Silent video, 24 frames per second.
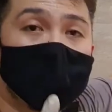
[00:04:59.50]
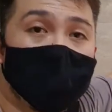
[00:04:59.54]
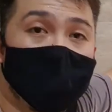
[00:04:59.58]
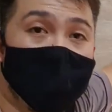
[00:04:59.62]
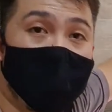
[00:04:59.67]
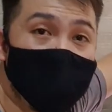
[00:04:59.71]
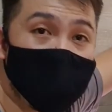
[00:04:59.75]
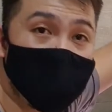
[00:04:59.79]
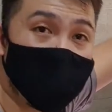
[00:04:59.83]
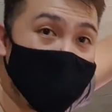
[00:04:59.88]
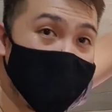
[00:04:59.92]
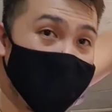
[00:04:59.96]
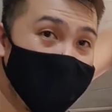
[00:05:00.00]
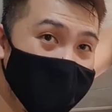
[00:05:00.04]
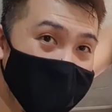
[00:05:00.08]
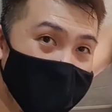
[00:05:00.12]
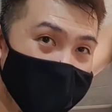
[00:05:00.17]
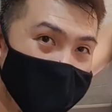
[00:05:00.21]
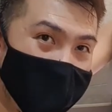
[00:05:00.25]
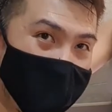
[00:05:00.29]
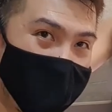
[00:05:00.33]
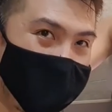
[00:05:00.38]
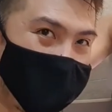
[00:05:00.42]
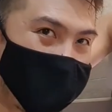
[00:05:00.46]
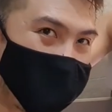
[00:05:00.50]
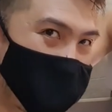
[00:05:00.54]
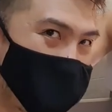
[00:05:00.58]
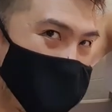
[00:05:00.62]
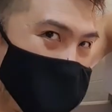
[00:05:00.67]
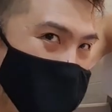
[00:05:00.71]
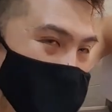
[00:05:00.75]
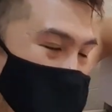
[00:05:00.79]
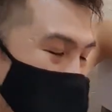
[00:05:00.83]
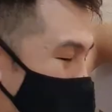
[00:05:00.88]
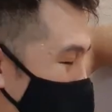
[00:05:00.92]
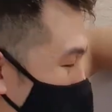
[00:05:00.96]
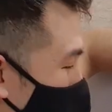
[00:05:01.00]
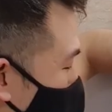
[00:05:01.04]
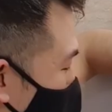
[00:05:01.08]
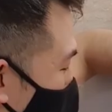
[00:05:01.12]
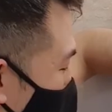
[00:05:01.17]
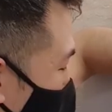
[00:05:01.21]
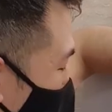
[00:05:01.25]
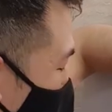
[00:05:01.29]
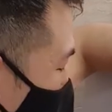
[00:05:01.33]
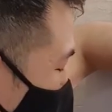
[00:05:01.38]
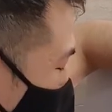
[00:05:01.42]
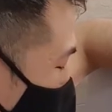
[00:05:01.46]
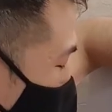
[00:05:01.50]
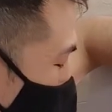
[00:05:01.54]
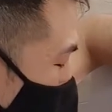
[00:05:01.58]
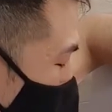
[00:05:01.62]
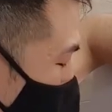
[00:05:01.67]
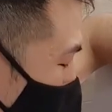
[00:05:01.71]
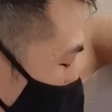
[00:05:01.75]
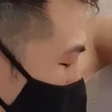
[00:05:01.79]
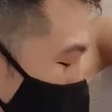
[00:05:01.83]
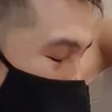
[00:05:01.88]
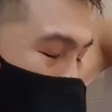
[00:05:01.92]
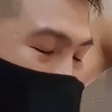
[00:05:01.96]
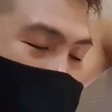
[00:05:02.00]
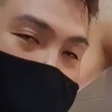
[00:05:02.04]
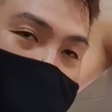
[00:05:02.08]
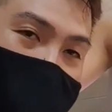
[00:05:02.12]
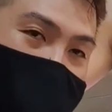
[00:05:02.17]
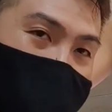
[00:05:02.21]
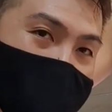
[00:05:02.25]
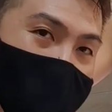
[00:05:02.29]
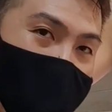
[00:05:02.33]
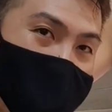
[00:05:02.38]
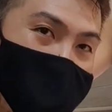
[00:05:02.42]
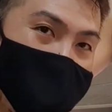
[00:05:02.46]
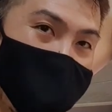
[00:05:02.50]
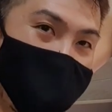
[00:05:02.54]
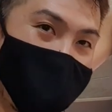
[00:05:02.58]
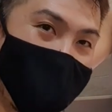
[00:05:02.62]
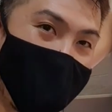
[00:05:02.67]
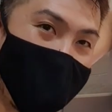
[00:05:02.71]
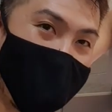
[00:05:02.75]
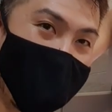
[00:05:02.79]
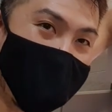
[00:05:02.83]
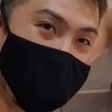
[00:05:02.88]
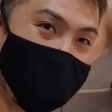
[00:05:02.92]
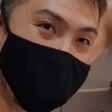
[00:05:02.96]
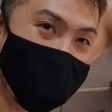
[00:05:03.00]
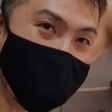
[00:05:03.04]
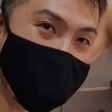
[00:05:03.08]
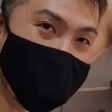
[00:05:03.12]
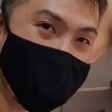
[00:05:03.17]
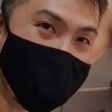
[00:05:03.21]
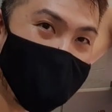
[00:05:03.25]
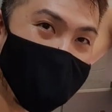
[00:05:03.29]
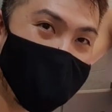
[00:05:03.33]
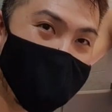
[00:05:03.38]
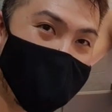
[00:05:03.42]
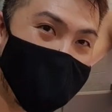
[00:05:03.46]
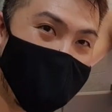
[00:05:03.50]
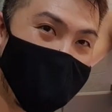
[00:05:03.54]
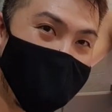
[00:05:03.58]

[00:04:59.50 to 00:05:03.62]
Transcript: So that's the easy way to swap out uh, a bottle trap and a sink